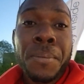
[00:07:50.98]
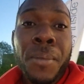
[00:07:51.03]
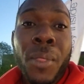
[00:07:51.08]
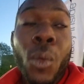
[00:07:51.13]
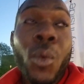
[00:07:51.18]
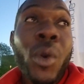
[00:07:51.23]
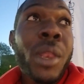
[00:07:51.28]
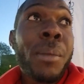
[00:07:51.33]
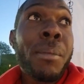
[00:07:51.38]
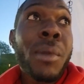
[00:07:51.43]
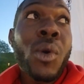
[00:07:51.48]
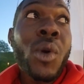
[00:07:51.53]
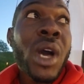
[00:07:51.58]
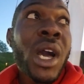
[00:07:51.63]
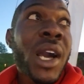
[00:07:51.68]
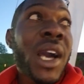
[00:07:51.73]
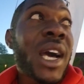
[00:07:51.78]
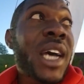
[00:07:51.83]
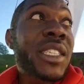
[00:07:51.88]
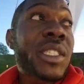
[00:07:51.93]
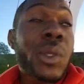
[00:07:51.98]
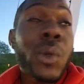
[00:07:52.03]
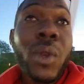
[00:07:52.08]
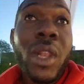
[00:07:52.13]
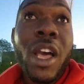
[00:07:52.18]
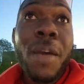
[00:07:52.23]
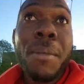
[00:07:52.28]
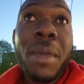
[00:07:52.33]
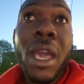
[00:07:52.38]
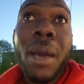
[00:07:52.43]
When me want to go to school
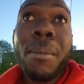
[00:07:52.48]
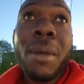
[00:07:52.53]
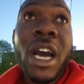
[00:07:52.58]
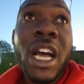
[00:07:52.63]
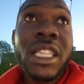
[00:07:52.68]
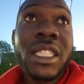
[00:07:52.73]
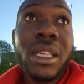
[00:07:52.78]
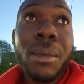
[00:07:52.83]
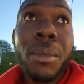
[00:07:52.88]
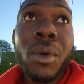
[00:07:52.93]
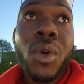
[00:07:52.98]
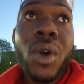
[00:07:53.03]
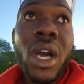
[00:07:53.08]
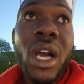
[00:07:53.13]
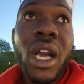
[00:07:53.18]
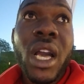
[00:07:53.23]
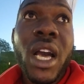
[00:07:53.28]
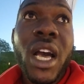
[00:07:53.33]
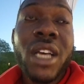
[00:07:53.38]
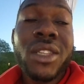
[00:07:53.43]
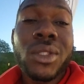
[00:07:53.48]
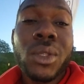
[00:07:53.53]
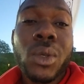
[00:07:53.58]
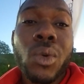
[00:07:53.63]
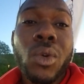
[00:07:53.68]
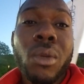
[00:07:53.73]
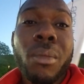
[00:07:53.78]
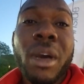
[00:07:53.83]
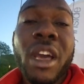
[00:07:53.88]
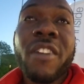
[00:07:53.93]
and me a ball say me want to go to
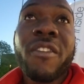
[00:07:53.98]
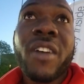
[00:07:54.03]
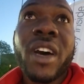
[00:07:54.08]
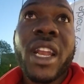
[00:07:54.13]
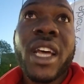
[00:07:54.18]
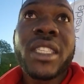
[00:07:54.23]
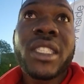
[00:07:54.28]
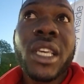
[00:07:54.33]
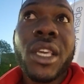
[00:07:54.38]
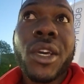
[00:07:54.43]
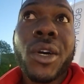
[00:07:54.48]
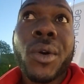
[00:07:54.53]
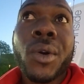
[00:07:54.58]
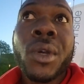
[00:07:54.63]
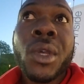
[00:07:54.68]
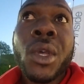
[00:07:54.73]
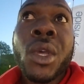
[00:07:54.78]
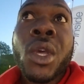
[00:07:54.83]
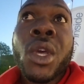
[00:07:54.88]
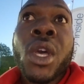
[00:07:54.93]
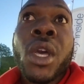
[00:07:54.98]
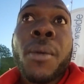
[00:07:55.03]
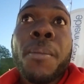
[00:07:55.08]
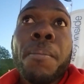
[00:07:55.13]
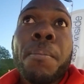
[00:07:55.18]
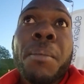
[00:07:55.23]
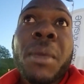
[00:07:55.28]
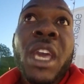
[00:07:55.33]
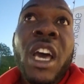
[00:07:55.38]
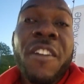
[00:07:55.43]
school, my father say yo,
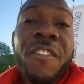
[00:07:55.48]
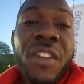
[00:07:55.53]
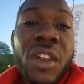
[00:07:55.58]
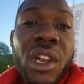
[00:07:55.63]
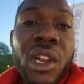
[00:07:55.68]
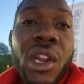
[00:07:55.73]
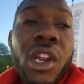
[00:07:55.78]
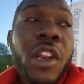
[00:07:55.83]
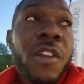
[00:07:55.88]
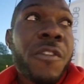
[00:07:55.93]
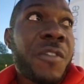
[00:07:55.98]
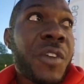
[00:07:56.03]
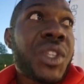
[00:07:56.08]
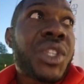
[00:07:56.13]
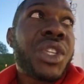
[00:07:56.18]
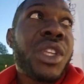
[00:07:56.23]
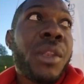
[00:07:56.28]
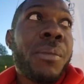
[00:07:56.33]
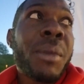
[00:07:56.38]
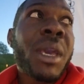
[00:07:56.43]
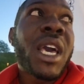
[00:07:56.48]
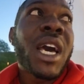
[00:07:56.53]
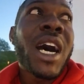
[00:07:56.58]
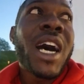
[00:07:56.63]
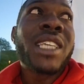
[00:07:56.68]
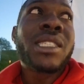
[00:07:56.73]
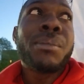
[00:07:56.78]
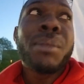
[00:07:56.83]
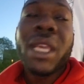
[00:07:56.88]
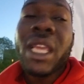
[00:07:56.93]
me have to learn fishing
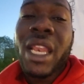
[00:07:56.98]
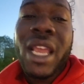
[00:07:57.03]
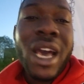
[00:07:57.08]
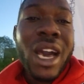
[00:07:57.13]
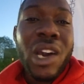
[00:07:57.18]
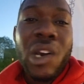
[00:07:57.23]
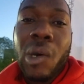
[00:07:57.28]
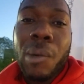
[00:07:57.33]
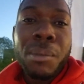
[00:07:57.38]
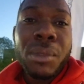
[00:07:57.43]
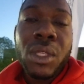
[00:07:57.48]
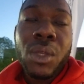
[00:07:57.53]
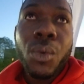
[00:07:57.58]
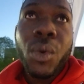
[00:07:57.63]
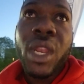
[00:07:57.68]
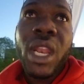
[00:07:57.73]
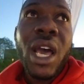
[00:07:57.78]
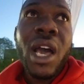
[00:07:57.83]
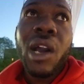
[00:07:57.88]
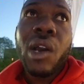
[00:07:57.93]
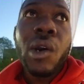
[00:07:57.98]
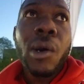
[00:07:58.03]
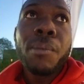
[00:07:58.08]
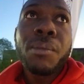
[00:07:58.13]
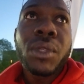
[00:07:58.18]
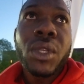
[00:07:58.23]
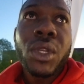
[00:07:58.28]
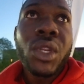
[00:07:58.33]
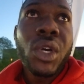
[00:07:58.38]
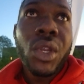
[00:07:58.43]
because we not come
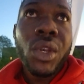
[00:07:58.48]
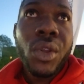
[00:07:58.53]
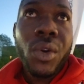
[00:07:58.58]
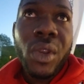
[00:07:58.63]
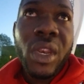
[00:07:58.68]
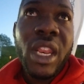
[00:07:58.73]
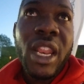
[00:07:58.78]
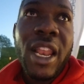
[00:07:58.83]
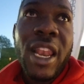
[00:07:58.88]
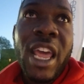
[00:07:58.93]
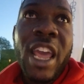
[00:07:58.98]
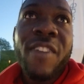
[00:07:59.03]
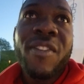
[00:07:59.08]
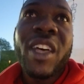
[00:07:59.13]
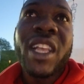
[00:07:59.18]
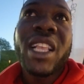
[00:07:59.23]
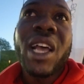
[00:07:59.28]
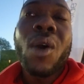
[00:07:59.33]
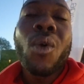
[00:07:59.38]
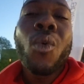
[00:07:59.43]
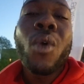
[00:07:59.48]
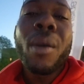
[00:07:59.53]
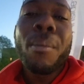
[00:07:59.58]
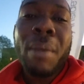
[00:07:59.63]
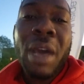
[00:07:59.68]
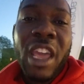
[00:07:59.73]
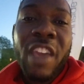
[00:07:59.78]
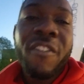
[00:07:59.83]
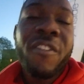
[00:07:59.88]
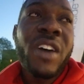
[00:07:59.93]
to nothing good in a life. That's what
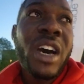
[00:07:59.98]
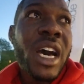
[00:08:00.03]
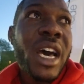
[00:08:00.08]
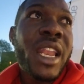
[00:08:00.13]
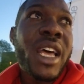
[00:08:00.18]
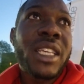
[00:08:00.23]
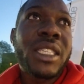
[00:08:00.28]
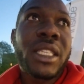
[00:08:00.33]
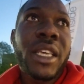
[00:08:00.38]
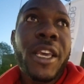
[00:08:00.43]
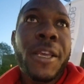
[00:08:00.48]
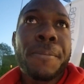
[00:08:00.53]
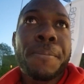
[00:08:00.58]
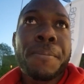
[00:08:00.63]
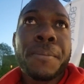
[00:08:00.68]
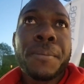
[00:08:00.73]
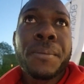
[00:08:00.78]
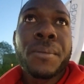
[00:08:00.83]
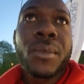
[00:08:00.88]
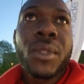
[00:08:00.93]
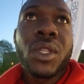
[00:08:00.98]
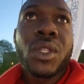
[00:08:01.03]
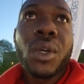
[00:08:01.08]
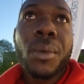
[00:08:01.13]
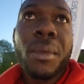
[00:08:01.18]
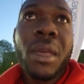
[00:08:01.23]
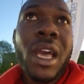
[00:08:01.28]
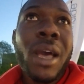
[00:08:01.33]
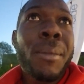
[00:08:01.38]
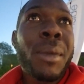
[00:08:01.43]
my father say to
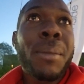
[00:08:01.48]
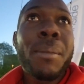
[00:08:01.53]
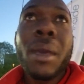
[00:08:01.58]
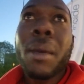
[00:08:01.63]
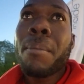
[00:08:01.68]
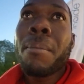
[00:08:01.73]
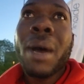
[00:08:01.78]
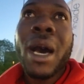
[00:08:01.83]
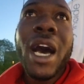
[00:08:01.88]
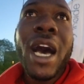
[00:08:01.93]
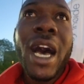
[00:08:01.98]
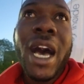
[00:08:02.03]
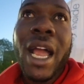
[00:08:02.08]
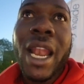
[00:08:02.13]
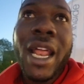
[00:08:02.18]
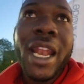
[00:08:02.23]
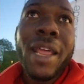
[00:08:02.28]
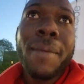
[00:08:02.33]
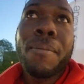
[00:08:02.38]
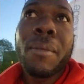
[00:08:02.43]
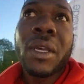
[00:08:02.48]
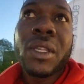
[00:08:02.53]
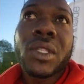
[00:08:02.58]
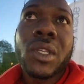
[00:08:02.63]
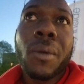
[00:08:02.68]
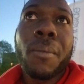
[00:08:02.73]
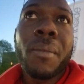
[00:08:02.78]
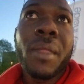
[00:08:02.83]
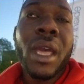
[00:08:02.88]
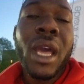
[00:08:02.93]
me, and me remember all of them there's
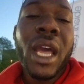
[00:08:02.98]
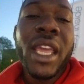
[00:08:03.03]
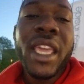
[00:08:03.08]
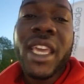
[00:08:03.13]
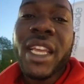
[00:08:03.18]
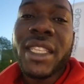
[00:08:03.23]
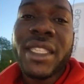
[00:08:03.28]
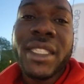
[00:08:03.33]
something there and yet